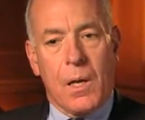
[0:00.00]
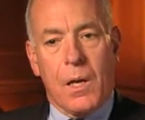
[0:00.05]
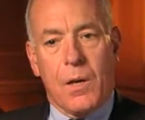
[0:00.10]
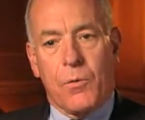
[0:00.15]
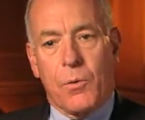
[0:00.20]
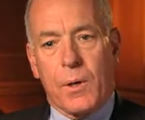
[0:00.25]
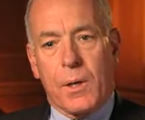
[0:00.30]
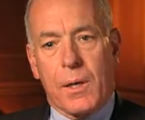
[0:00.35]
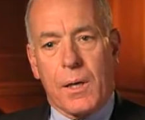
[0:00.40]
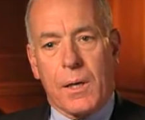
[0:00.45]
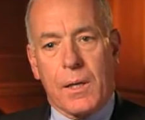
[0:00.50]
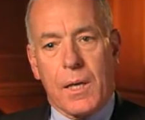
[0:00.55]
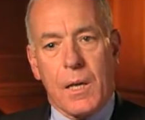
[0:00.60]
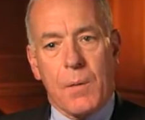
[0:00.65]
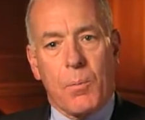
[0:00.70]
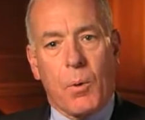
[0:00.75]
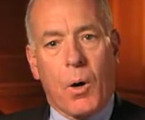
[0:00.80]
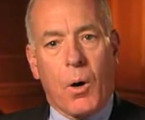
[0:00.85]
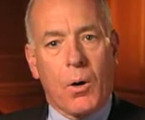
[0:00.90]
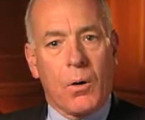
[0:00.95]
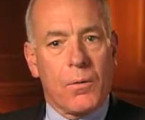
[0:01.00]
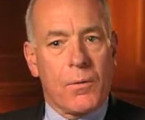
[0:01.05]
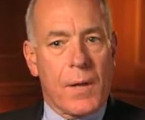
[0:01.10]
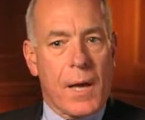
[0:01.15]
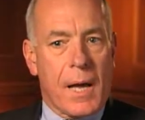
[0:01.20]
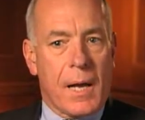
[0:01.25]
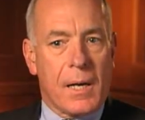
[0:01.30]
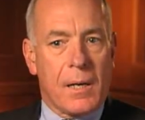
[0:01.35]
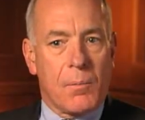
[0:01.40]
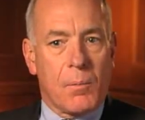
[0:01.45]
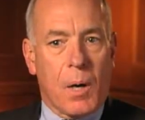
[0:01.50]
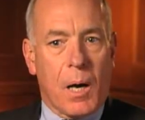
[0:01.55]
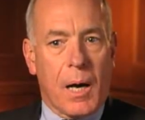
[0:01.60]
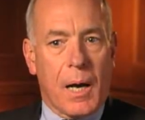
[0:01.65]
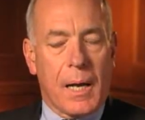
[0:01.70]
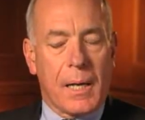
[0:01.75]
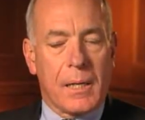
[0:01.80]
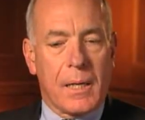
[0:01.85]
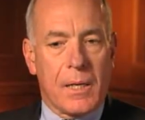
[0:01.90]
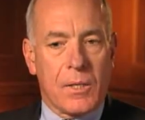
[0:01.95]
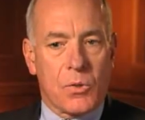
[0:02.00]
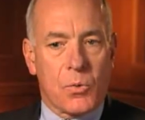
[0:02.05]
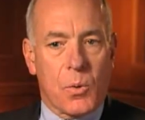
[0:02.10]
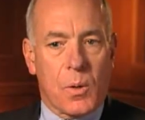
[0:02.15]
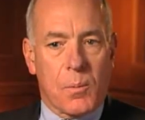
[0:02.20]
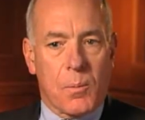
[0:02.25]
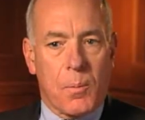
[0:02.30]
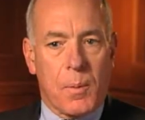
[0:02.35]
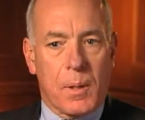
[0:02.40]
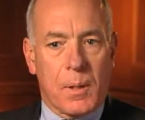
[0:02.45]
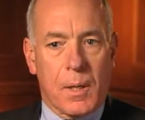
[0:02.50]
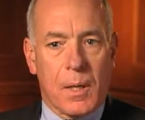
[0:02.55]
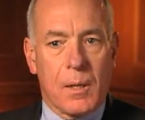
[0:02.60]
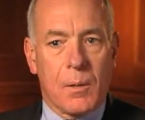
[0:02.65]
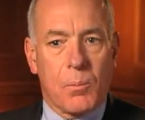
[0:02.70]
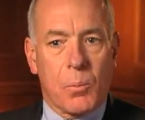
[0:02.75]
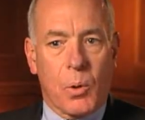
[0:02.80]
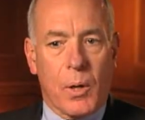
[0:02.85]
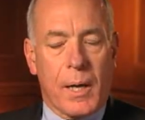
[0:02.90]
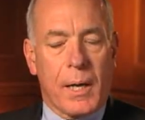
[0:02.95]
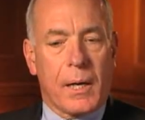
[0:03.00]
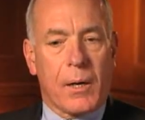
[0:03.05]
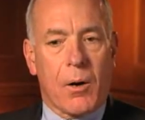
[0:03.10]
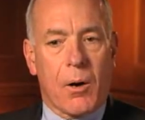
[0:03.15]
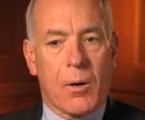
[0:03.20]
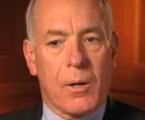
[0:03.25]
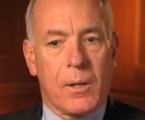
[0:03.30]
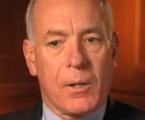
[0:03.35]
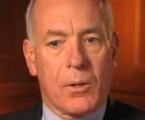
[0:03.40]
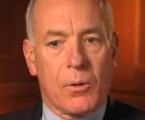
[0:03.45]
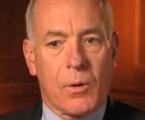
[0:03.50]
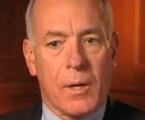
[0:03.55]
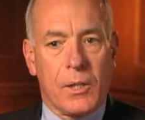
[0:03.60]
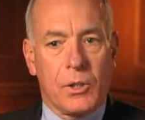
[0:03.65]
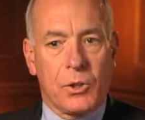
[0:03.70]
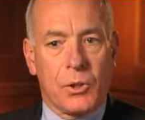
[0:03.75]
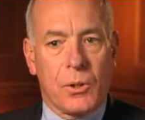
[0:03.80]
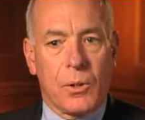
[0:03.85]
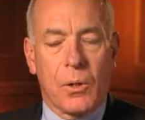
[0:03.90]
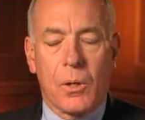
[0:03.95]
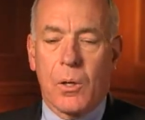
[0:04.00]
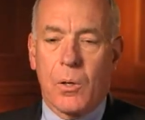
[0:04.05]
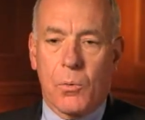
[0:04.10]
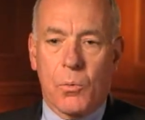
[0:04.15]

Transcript: If we can keep all of that in mind as we begin planning our integration,